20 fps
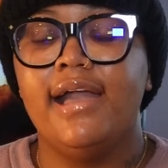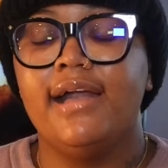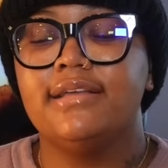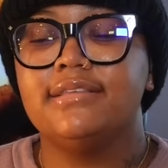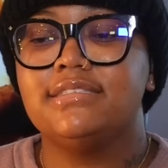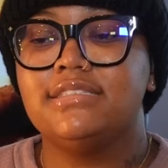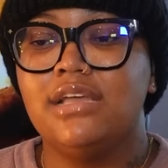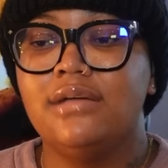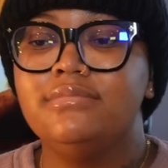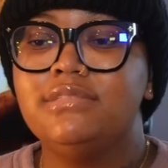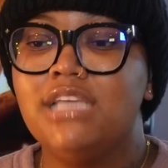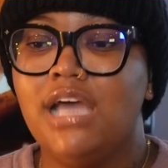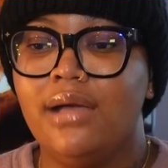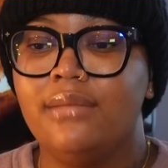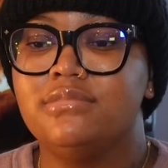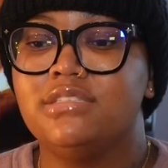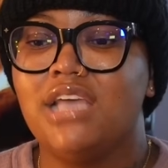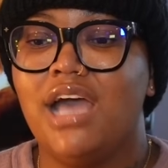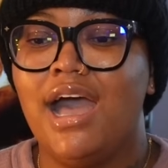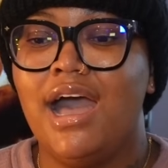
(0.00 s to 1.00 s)

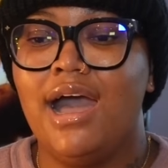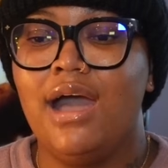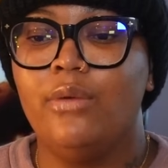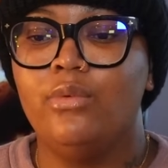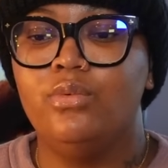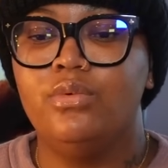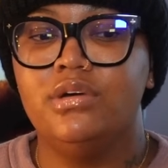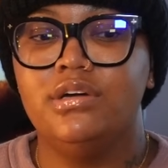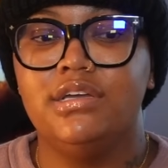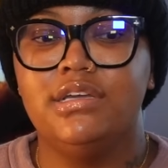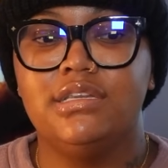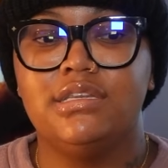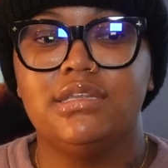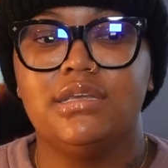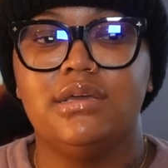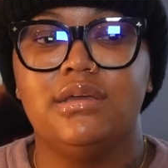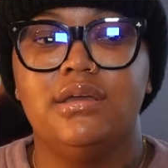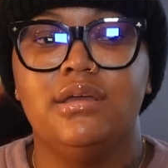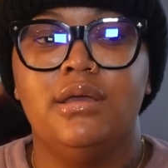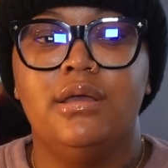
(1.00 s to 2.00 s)
sometimes I would
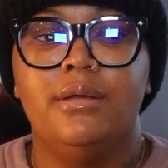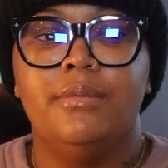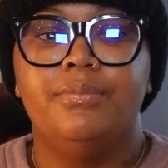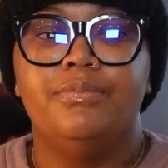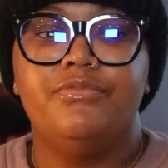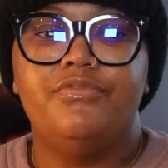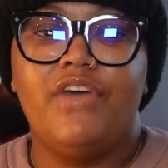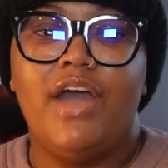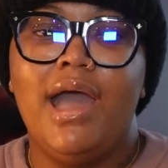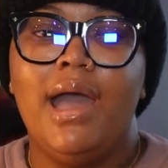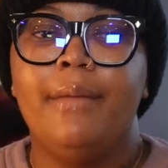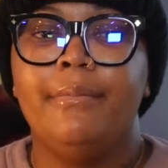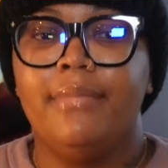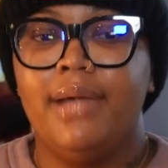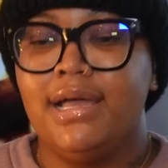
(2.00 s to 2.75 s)
find